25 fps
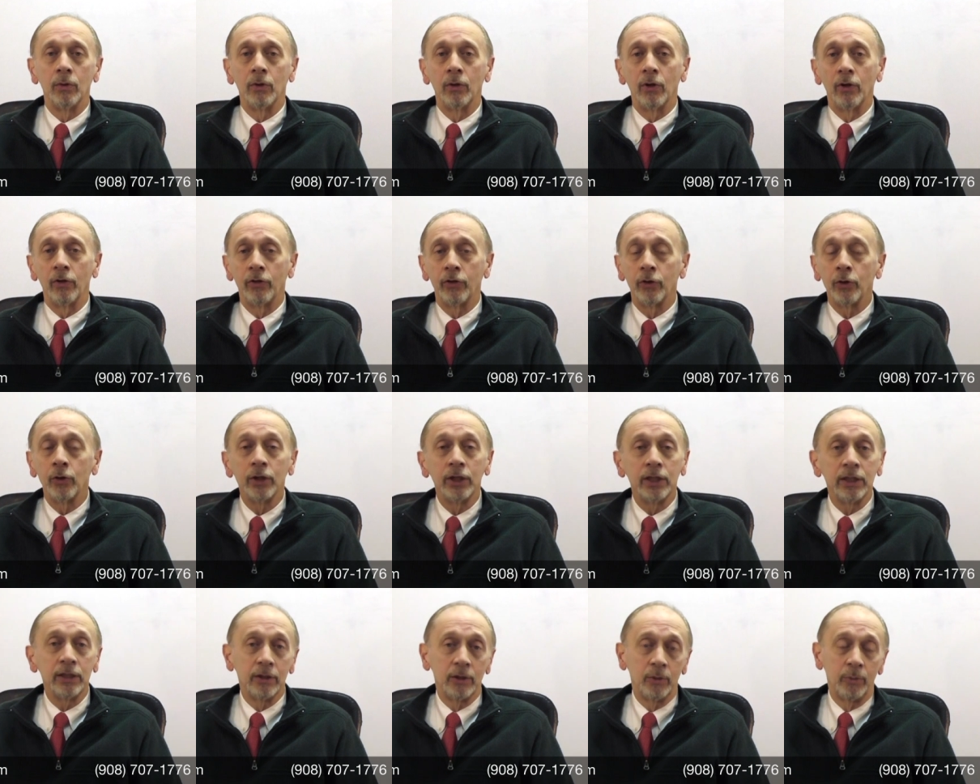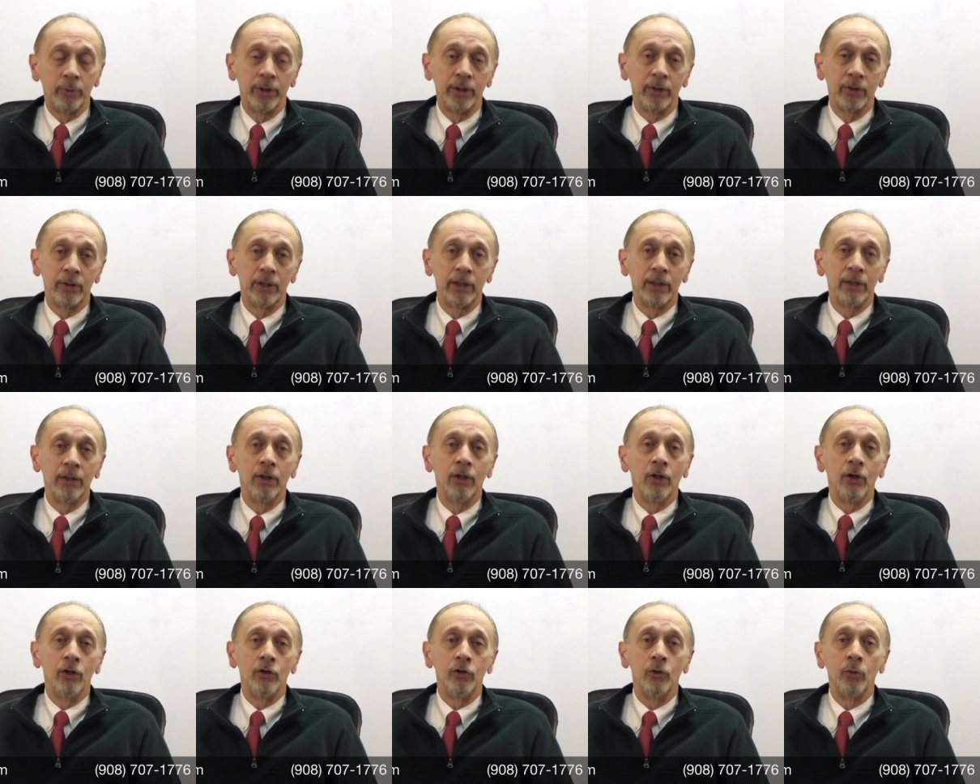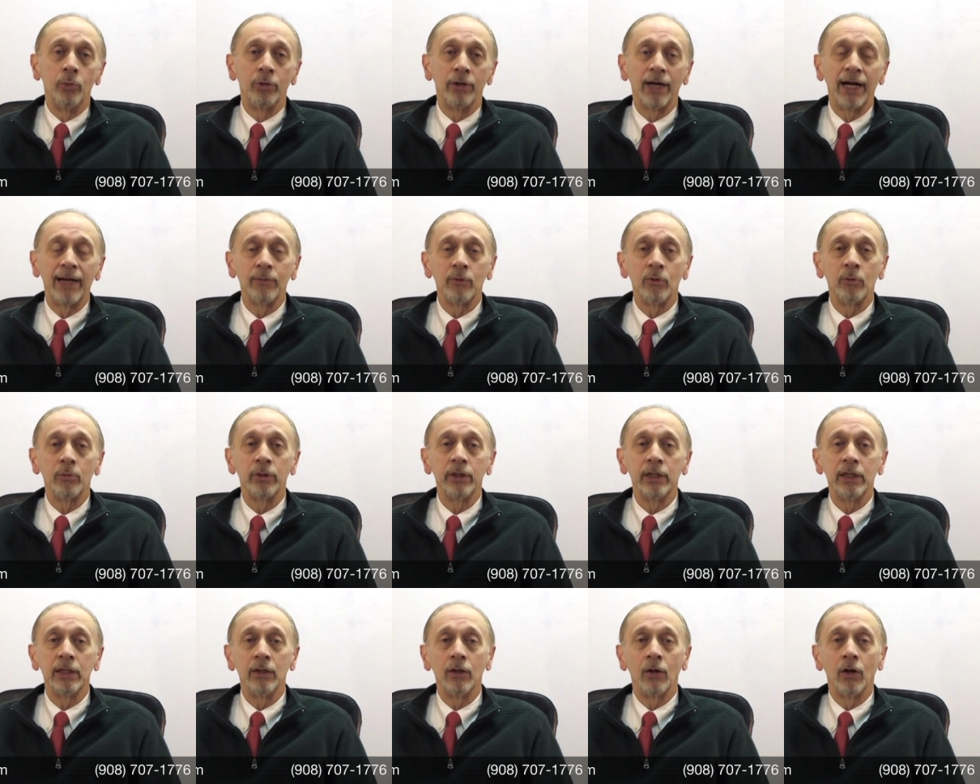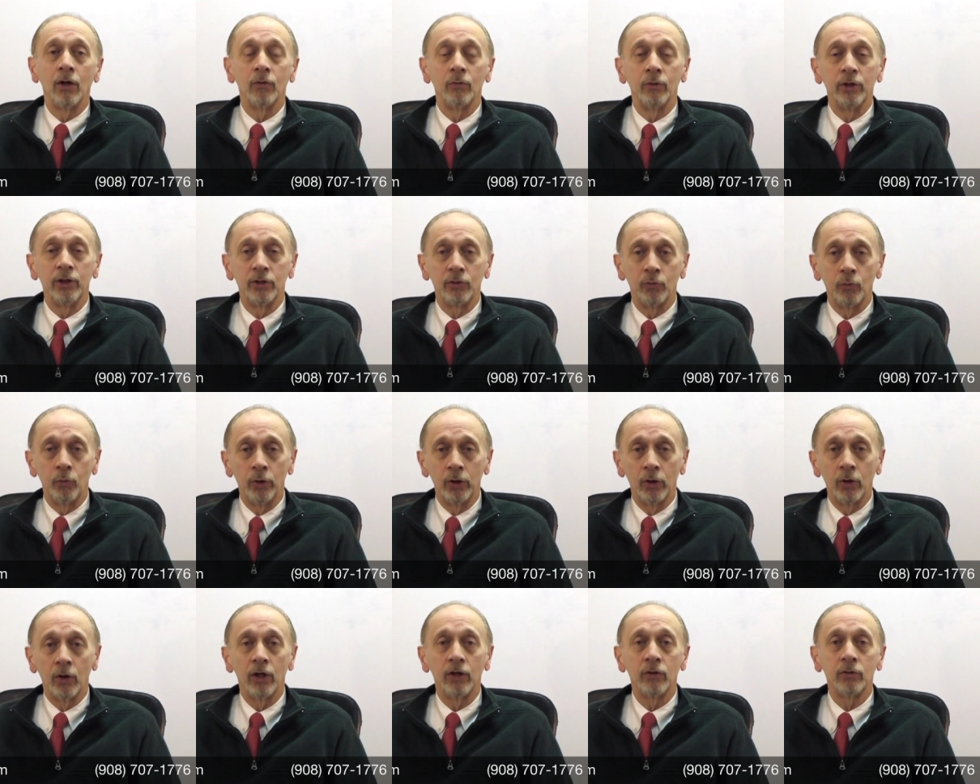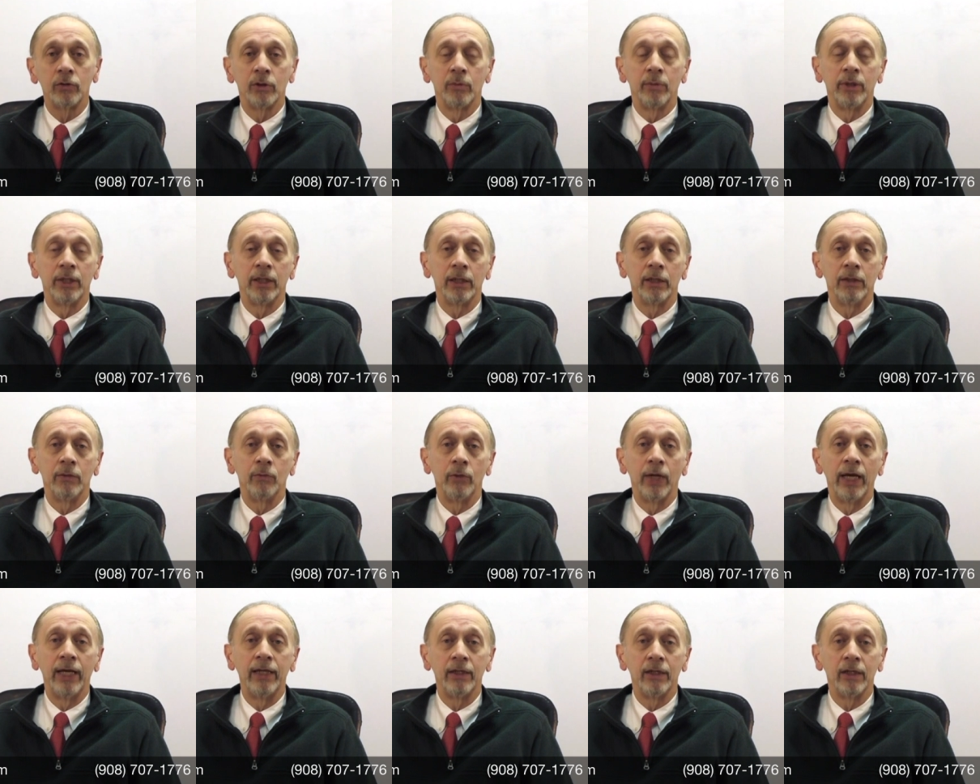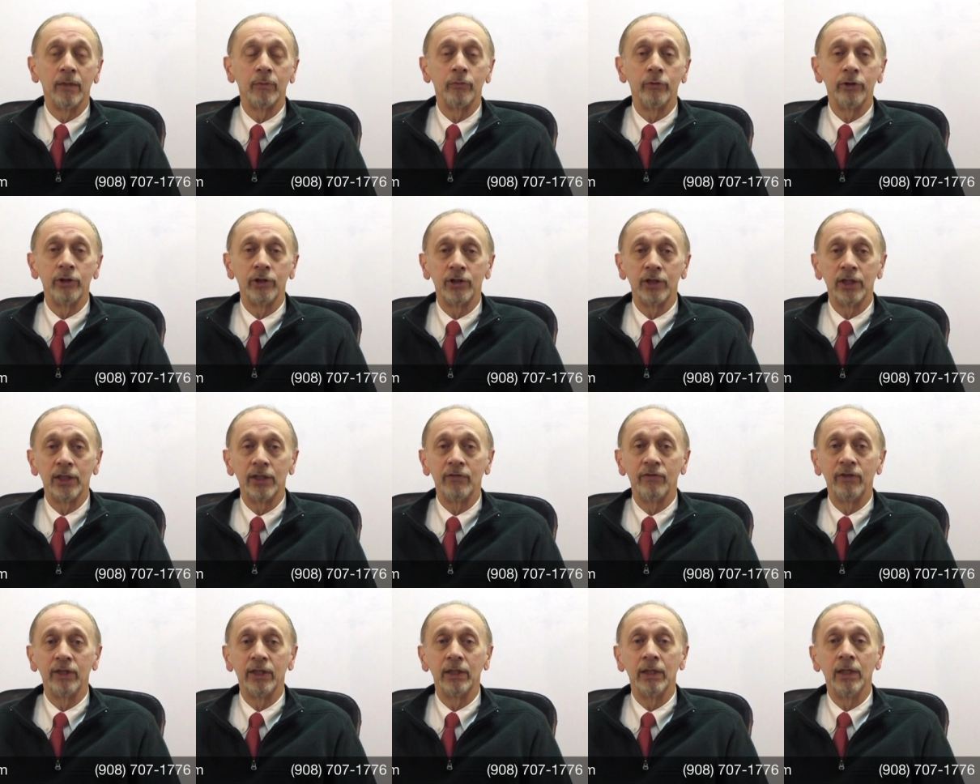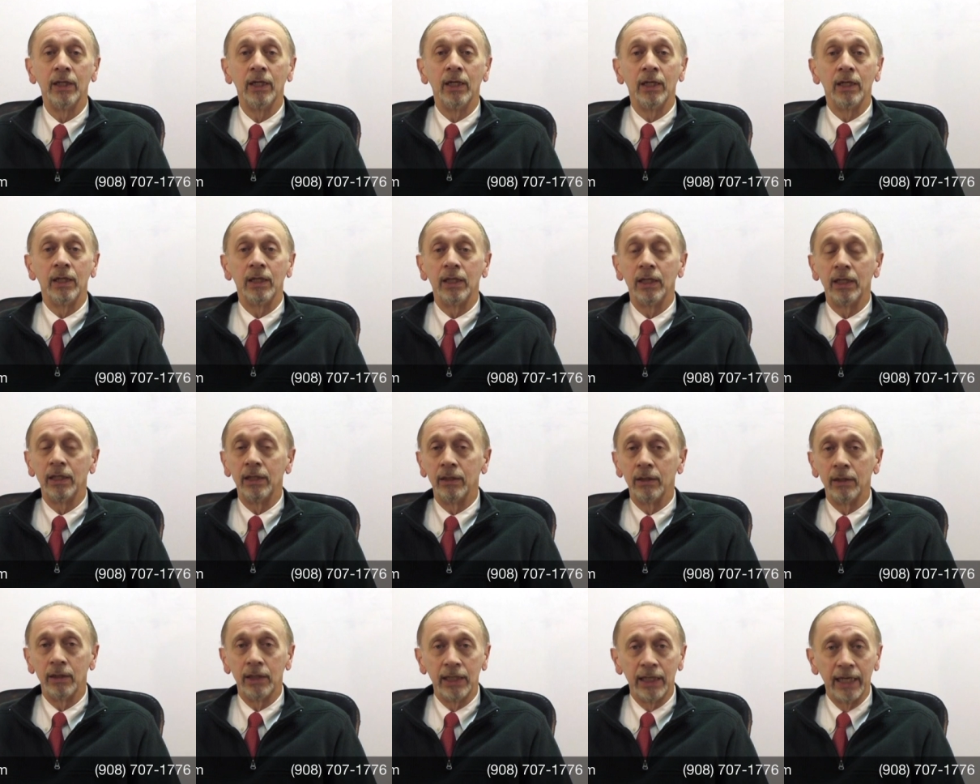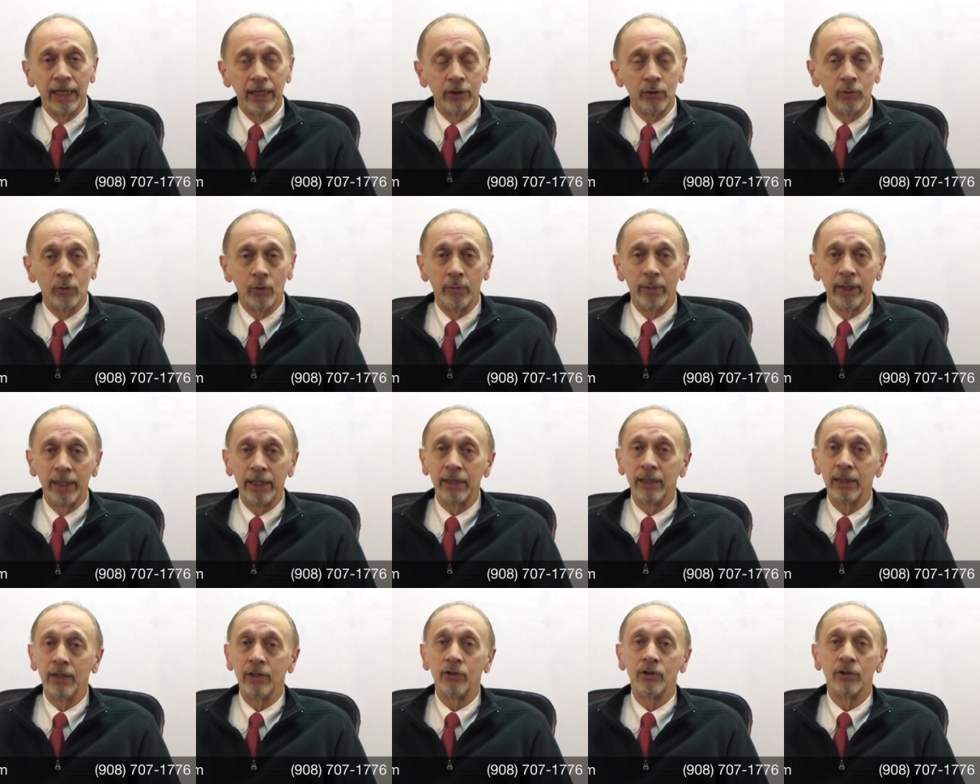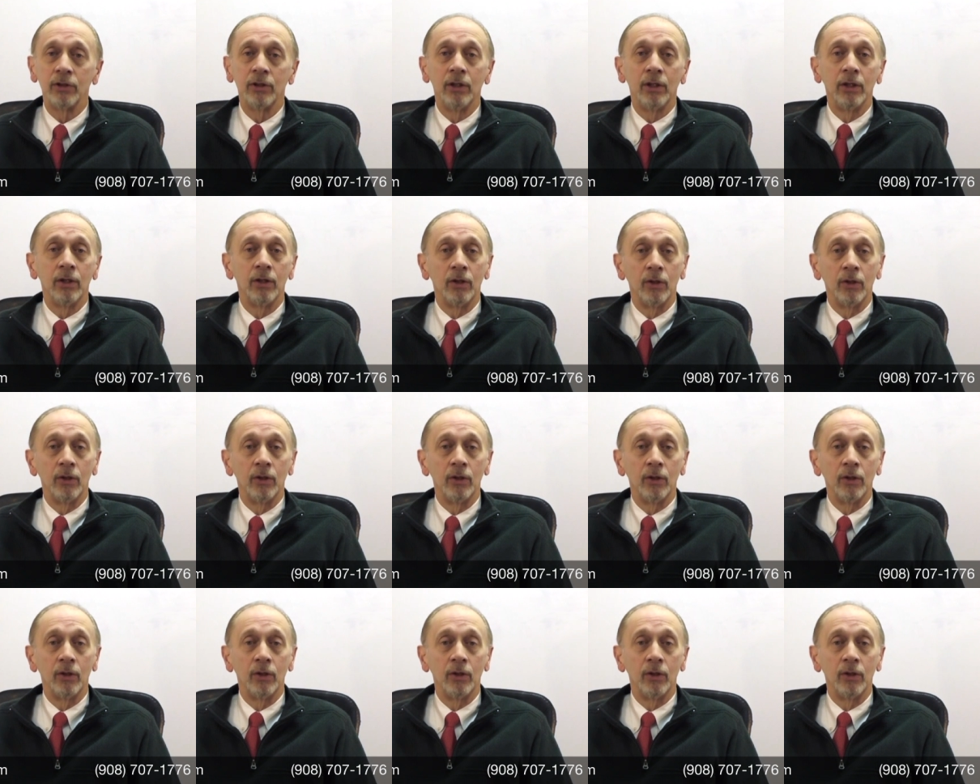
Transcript: a 30 year period, you probably are will ultimately end up receiving in the annual maintenance,